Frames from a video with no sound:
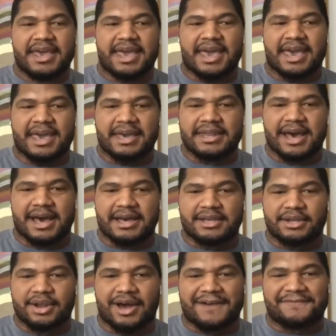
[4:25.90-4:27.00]
And
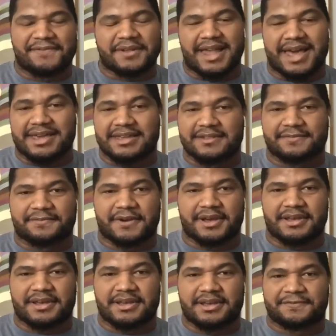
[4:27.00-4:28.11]
I feel like in the
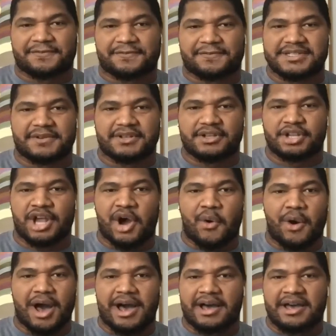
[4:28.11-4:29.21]
front seven,
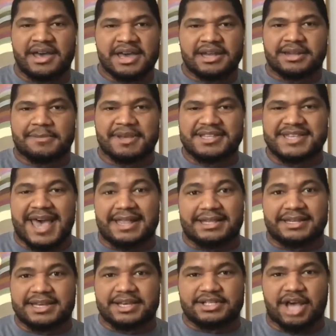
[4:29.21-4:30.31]
the
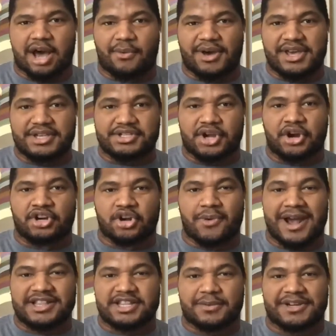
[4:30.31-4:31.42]
mentality is always earn the
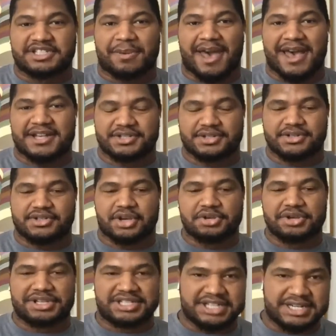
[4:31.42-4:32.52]
right to rush the passer. So
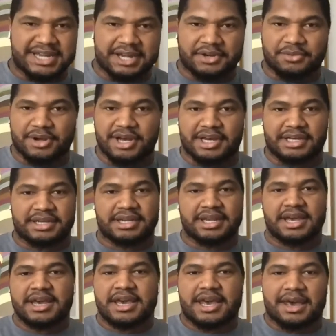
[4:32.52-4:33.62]
you have to shut down the run
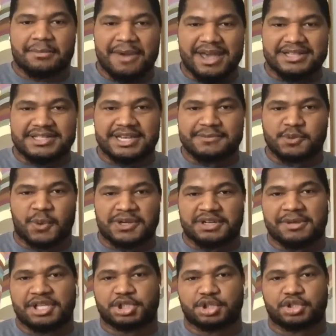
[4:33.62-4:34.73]
and make teams
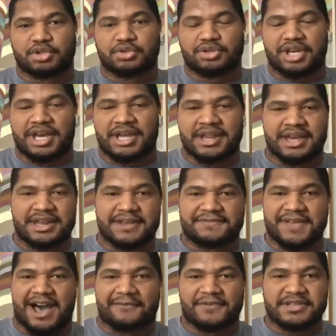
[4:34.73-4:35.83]
one-dimensional. And then
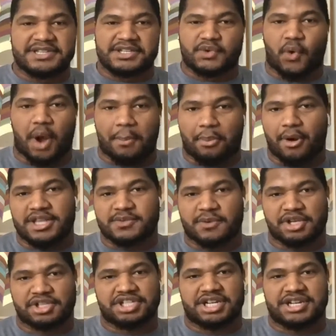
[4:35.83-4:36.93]
if the offense is scoring points
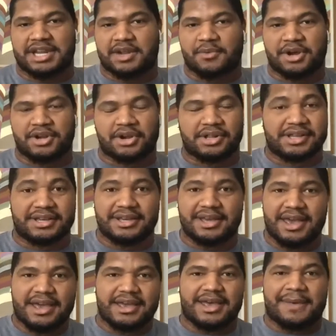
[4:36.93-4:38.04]
when you're shutting down the run early,
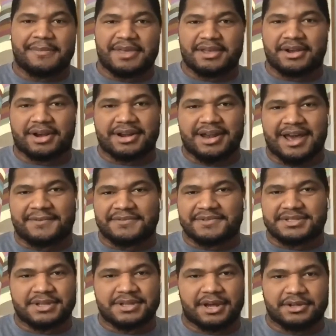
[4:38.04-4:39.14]
I mean, you're gonna have
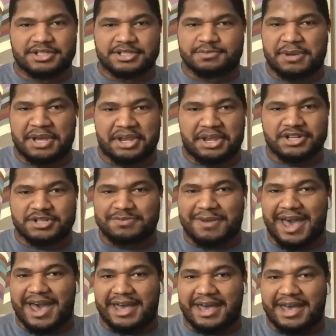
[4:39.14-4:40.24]
just pin your ears
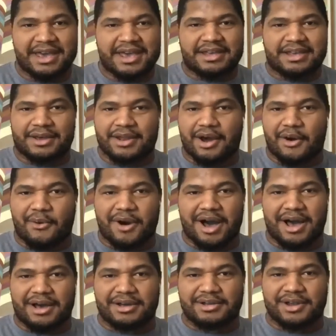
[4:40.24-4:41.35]
back. It's
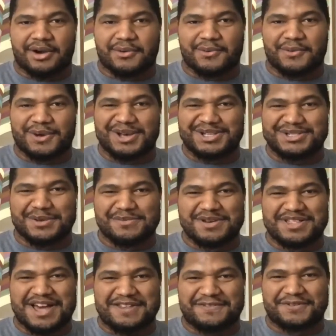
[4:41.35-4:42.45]
gonna
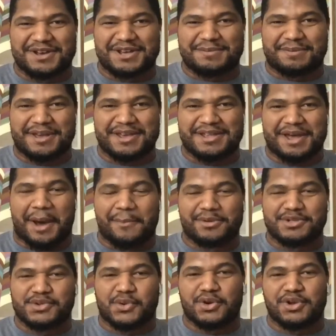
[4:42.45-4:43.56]
be a lot of fun playing
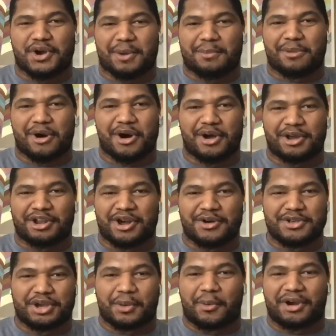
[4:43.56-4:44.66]
almost schoolyard ball.
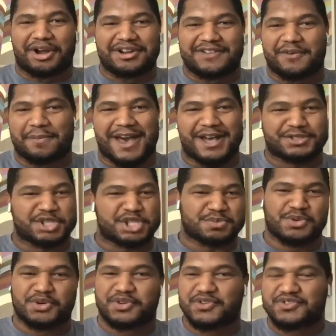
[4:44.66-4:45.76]
You can work on different pass
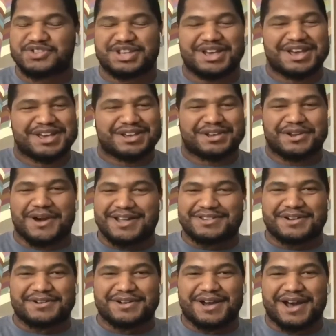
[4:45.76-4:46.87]
rush moves.
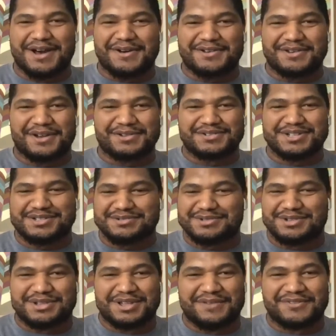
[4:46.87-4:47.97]
Out there,
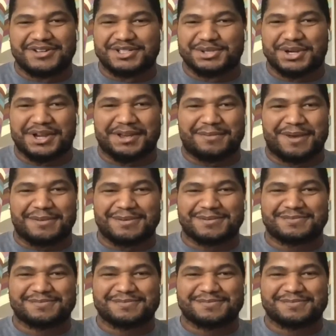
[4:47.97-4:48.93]
just living the dream, baby.